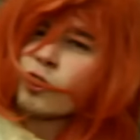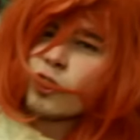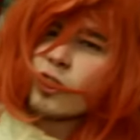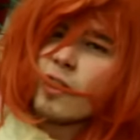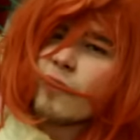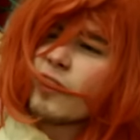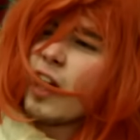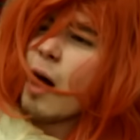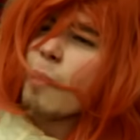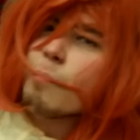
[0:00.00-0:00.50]
Children
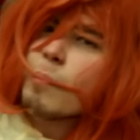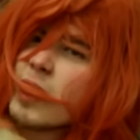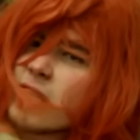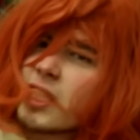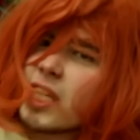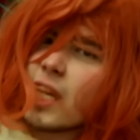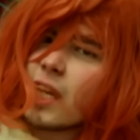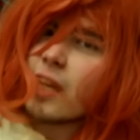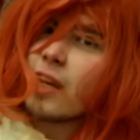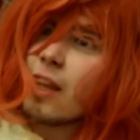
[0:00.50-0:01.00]
have gone
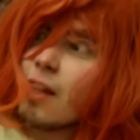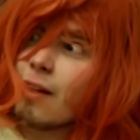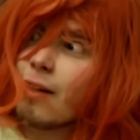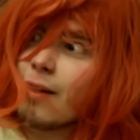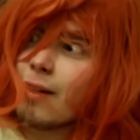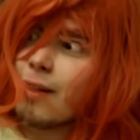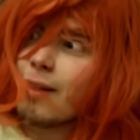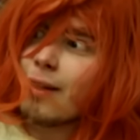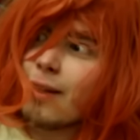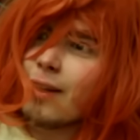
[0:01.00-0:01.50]
missing.
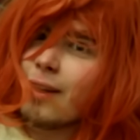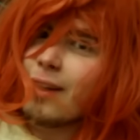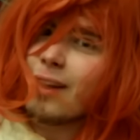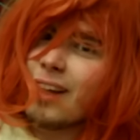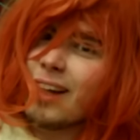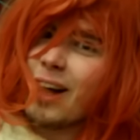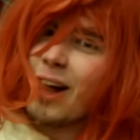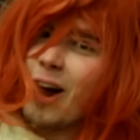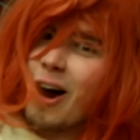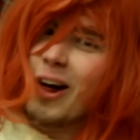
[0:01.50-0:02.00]

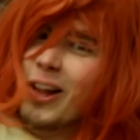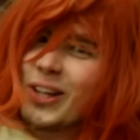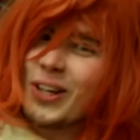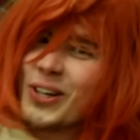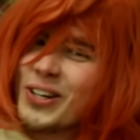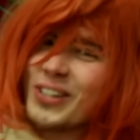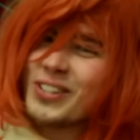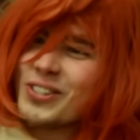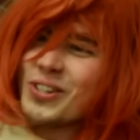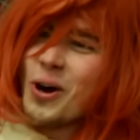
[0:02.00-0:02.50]
All
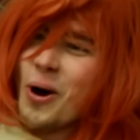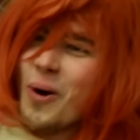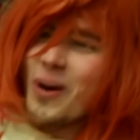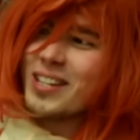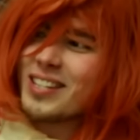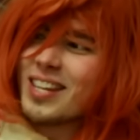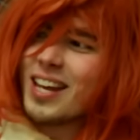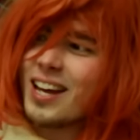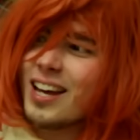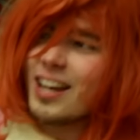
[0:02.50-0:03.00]
you can do
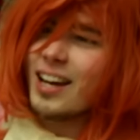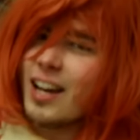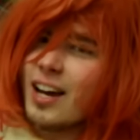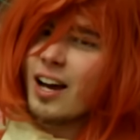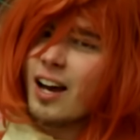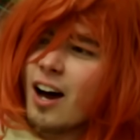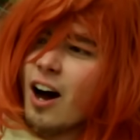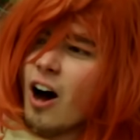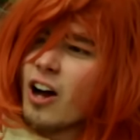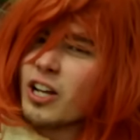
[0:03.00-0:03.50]

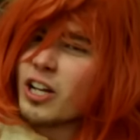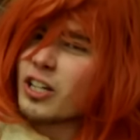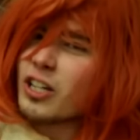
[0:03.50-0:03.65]
is, all